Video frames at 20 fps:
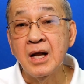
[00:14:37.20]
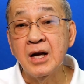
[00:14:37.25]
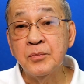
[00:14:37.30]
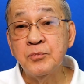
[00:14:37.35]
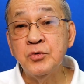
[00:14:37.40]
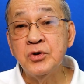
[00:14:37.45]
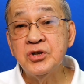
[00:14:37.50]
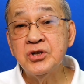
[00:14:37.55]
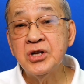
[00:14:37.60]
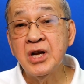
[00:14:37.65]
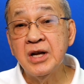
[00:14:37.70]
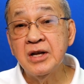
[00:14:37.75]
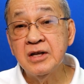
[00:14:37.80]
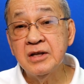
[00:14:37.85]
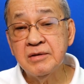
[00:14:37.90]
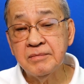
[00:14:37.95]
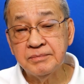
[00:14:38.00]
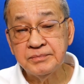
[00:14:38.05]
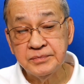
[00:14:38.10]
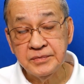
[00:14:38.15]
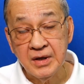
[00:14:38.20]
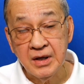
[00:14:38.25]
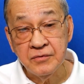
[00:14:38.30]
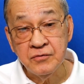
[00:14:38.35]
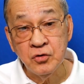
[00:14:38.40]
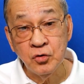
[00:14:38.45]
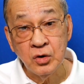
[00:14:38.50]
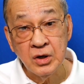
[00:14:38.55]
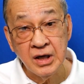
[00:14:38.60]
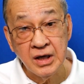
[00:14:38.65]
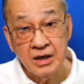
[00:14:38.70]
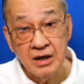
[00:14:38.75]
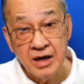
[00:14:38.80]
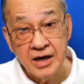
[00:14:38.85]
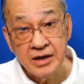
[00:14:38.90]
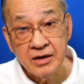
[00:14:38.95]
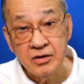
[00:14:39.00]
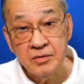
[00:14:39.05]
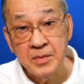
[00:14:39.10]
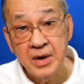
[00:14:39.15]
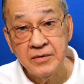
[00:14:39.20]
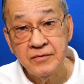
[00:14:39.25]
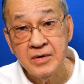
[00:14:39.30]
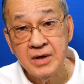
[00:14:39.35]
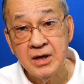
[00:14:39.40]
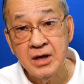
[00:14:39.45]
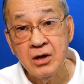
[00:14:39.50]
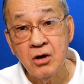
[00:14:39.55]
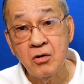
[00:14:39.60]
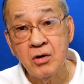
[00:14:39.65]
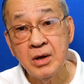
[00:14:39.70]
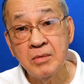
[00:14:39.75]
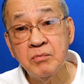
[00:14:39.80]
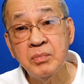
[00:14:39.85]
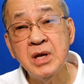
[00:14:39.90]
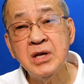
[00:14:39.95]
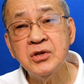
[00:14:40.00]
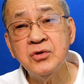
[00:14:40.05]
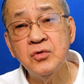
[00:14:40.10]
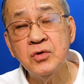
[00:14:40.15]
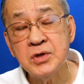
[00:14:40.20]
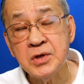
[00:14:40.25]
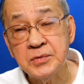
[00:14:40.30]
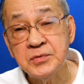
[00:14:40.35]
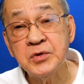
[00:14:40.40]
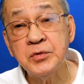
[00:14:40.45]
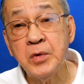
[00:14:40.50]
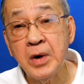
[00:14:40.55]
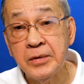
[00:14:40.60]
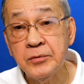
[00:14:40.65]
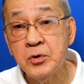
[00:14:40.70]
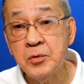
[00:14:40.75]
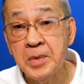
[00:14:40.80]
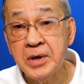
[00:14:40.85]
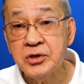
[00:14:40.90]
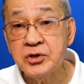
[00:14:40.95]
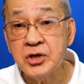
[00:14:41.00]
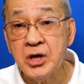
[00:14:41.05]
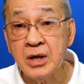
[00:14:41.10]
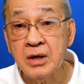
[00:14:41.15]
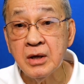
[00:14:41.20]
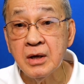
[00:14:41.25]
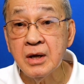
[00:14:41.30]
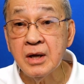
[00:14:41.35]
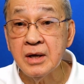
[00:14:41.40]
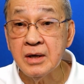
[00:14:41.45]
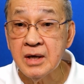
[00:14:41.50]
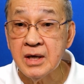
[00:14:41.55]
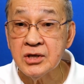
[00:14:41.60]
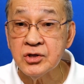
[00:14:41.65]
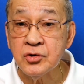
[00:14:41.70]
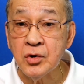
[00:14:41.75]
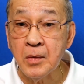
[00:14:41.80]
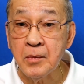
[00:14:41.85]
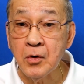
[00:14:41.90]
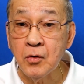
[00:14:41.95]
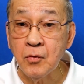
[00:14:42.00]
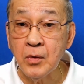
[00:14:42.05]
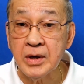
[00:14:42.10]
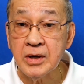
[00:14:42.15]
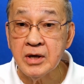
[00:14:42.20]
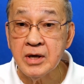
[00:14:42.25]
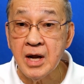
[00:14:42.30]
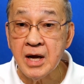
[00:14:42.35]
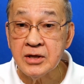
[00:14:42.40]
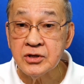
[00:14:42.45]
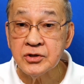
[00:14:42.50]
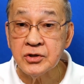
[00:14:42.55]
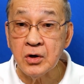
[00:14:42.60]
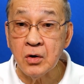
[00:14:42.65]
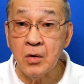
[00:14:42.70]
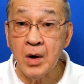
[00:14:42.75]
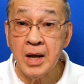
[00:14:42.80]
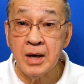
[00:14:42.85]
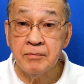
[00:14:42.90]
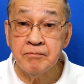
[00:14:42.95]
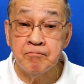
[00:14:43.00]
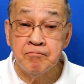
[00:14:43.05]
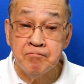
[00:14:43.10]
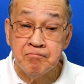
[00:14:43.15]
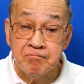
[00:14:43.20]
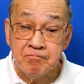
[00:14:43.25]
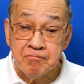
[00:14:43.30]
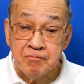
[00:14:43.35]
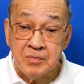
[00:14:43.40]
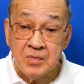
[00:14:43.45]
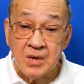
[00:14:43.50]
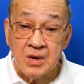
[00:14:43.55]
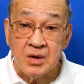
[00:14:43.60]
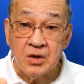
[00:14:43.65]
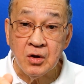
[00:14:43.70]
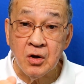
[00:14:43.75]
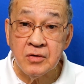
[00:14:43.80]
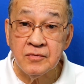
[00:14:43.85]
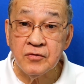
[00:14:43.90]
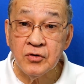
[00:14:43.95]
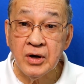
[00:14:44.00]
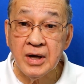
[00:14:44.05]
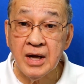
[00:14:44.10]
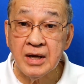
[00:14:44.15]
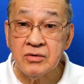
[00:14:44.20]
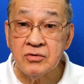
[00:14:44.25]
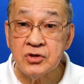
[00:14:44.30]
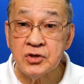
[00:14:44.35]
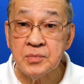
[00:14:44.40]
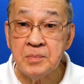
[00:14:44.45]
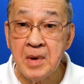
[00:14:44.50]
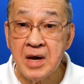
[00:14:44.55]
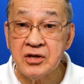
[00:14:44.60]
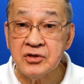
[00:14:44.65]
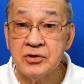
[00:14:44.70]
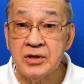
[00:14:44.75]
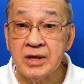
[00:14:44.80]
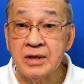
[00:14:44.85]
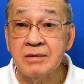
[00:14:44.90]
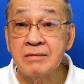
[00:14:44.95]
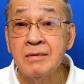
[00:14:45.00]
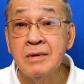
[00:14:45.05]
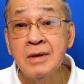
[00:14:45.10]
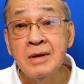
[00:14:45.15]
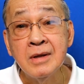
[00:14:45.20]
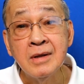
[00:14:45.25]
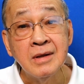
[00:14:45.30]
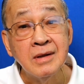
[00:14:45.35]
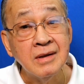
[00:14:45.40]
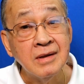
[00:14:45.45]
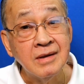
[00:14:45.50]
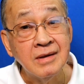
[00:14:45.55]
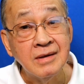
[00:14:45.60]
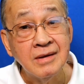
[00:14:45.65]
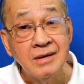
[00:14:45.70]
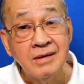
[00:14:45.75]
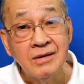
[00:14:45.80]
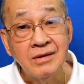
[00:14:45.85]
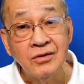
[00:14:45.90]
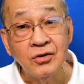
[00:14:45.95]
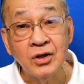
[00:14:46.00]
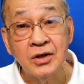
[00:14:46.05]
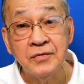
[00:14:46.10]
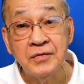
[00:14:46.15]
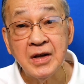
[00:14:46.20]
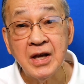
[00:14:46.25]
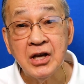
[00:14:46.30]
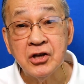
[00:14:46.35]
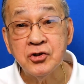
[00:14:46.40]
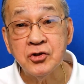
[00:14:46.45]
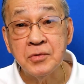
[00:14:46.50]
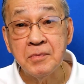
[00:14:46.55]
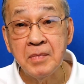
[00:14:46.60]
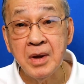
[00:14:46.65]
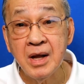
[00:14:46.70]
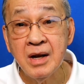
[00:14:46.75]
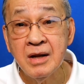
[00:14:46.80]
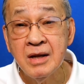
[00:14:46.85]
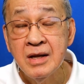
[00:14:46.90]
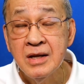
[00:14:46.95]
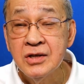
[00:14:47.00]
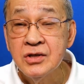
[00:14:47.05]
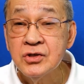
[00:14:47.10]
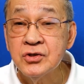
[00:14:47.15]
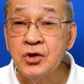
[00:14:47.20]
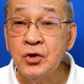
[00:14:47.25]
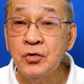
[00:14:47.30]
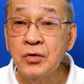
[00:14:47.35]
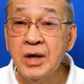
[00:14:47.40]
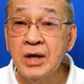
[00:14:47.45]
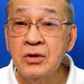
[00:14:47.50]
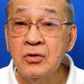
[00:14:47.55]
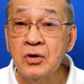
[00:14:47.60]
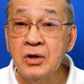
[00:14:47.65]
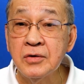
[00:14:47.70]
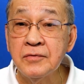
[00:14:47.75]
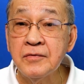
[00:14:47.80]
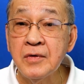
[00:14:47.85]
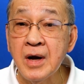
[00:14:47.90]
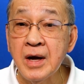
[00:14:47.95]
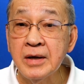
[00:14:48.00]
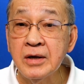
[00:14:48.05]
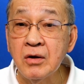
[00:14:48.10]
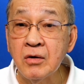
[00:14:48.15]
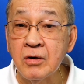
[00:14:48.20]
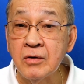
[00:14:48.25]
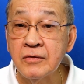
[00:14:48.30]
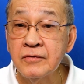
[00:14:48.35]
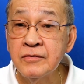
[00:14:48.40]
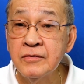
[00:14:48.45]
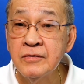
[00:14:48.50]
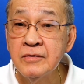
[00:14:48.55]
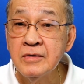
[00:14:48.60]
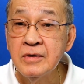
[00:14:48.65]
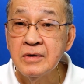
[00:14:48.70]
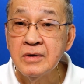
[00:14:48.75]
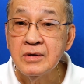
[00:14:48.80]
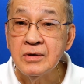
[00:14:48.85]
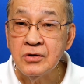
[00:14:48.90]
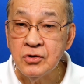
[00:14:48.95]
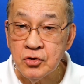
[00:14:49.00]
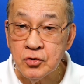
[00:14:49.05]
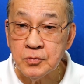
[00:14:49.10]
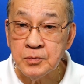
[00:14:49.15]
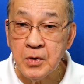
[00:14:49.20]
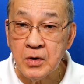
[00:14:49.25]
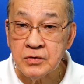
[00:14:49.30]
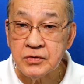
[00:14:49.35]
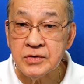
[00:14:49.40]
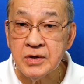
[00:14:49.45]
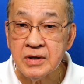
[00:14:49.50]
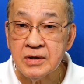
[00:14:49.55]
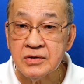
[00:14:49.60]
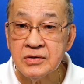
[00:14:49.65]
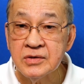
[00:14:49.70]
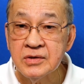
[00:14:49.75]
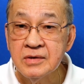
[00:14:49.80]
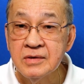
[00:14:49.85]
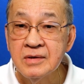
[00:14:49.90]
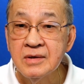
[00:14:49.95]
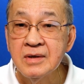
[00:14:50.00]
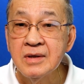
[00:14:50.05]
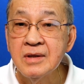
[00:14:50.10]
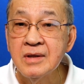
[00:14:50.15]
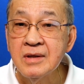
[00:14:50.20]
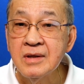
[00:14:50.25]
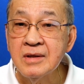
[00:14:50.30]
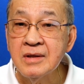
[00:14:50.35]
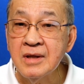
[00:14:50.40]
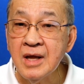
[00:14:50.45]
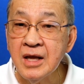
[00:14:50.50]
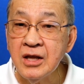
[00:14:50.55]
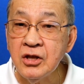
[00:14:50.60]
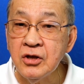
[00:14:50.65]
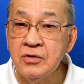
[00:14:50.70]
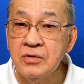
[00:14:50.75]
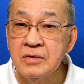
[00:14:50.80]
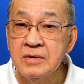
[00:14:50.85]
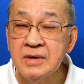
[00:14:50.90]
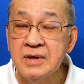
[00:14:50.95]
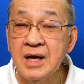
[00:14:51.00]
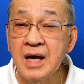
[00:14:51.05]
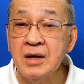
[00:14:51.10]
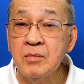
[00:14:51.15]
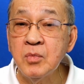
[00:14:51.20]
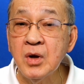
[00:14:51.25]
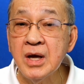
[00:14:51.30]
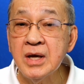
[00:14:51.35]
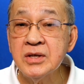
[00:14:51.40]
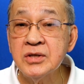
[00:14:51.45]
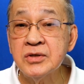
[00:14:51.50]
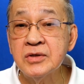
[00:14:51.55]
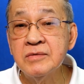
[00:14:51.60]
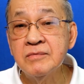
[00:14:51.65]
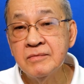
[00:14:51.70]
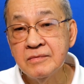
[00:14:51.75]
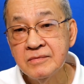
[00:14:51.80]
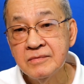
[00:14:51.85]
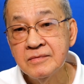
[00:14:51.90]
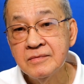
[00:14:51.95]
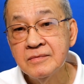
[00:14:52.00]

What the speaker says: I'll appreciate it if you click like on my video, and please do subscribe to my channel unless you have already done so. And don't forget to smash that notification bell so you get notified of new postings. Thank you, God bless,